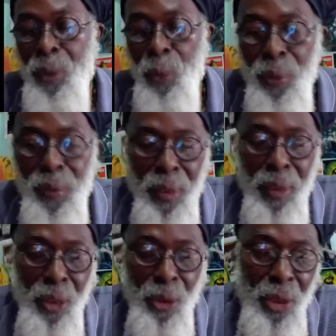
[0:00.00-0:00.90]
So
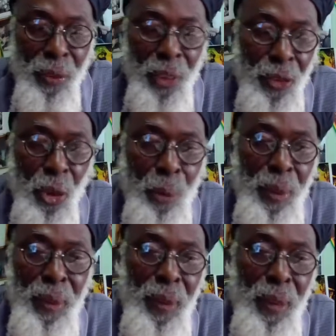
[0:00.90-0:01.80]
within the grievance
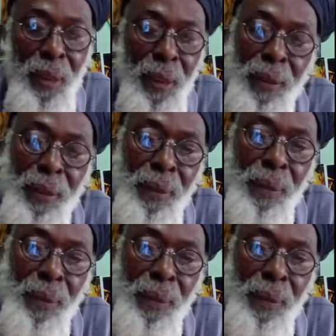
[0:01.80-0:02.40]
committee,